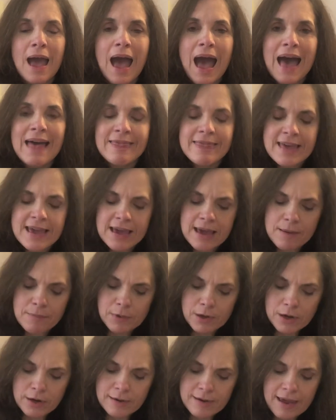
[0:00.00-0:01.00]
I think I'm
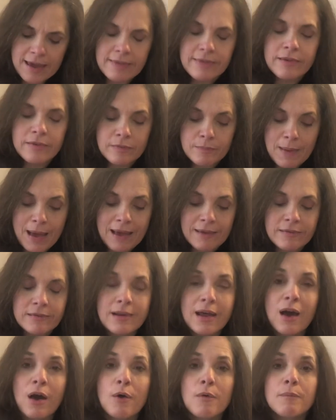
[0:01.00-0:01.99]
going to take this mask
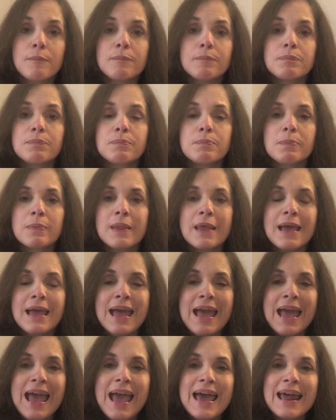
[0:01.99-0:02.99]
now,
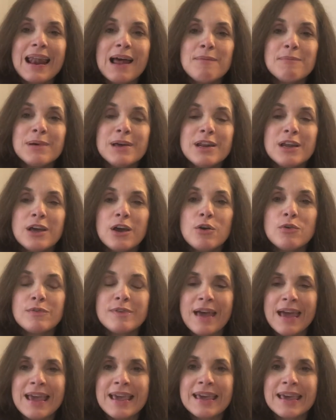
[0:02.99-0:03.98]
and I'm going to go
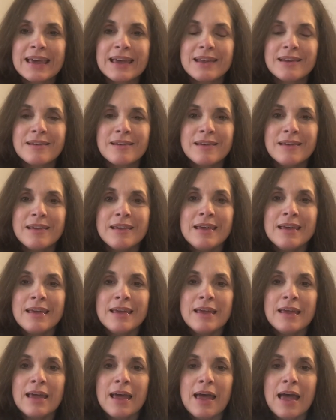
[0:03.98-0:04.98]
take it
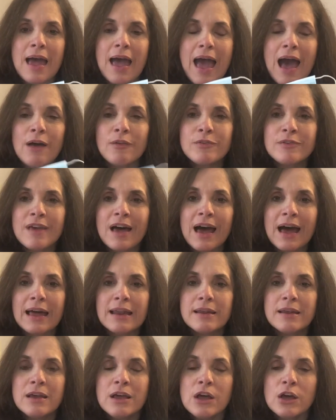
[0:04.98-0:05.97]
outside,
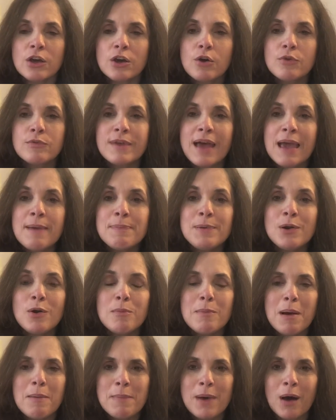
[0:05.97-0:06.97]
go tape it on
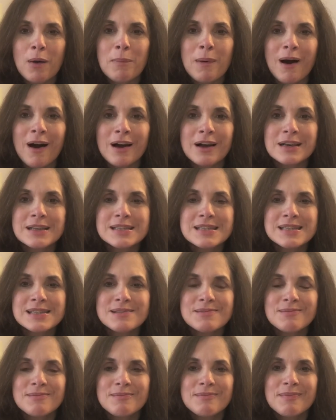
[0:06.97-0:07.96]
my mailbox.
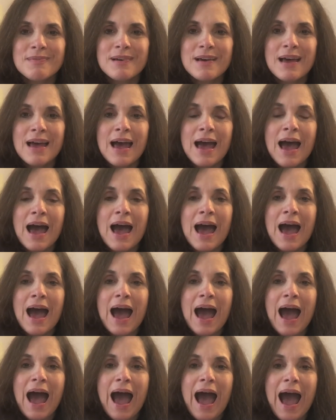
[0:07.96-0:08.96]

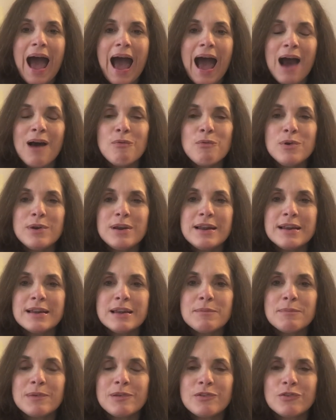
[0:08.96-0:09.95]
I want to
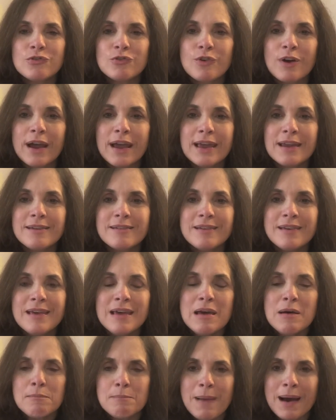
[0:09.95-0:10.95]
demonstrate
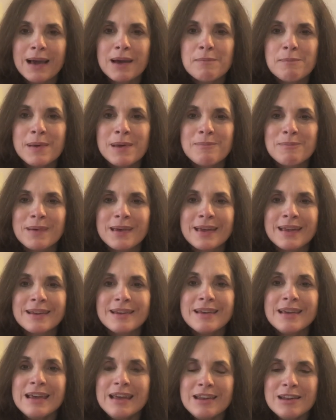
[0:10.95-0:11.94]
my commitment
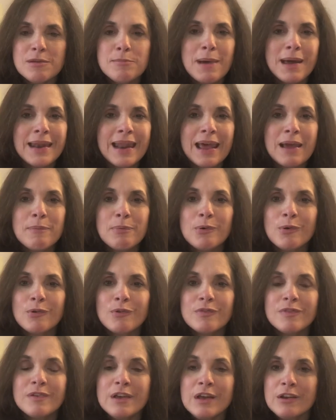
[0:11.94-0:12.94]
to my
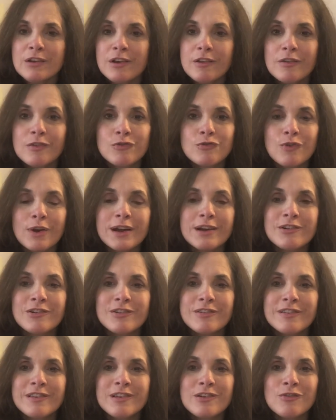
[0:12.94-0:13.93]
neighbors, to the
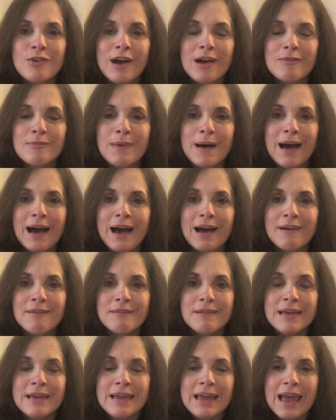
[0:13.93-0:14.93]
strangers that drive by,
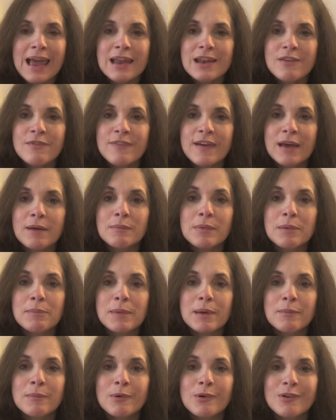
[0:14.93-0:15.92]
and to family
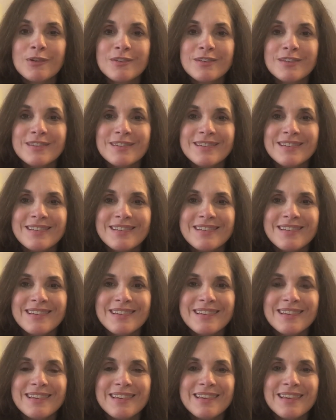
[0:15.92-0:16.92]
members.
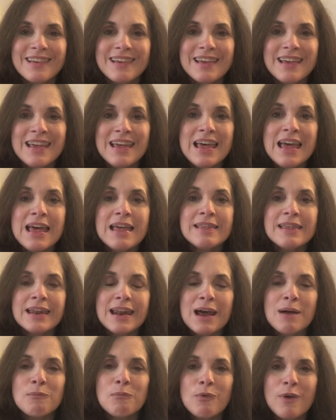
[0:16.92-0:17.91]
That
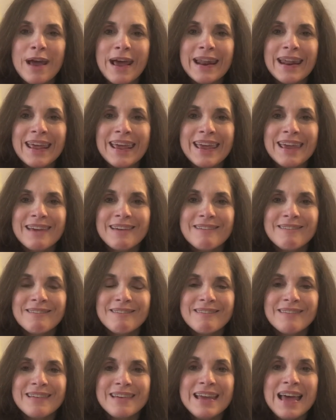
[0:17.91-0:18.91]
I'm ready.
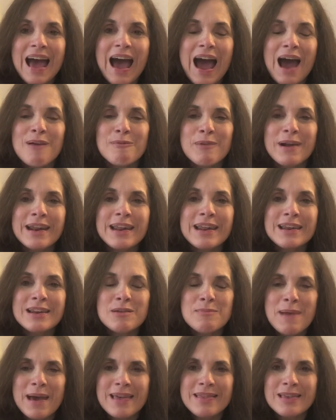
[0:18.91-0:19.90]
I'm ready to
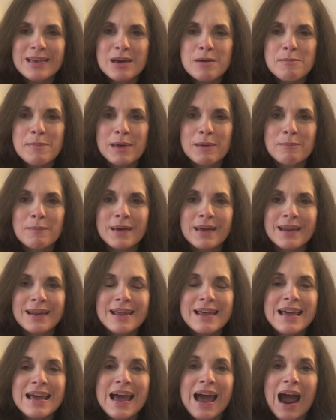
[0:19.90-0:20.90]
make the commitment.
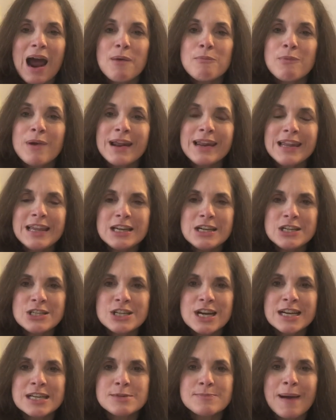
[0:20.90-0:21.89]
I'm ready to
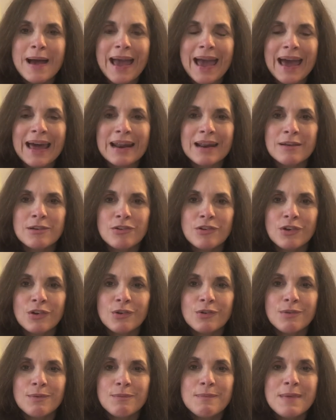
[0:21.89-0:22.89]
change my
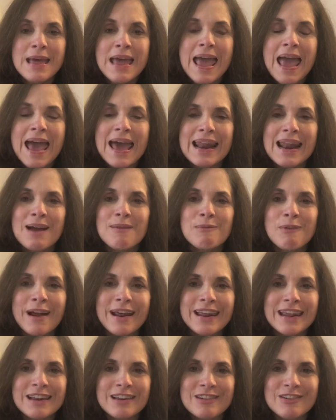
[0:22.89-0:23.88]
attitude, and I'm
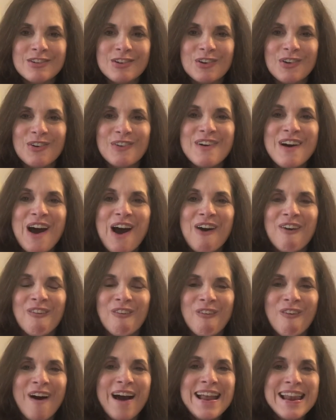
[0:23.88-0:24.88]
ready to do
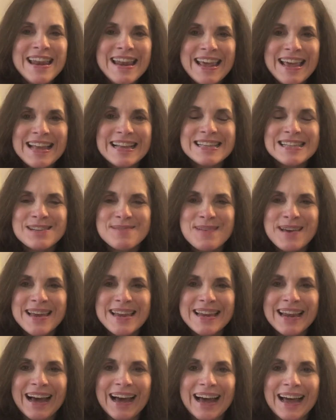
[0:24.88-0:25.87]
what needs to be
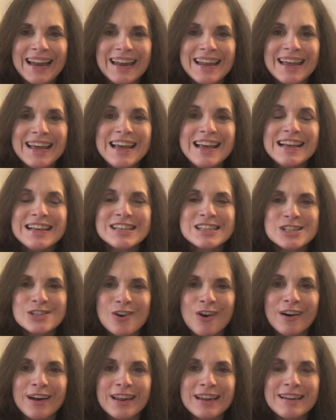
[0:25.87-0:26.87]
done
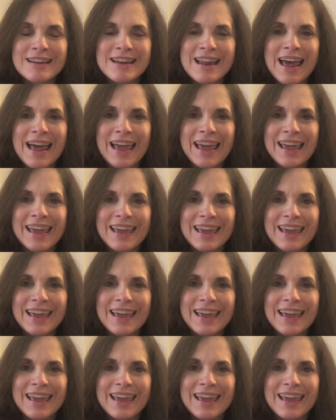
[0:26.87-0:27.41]
starting today.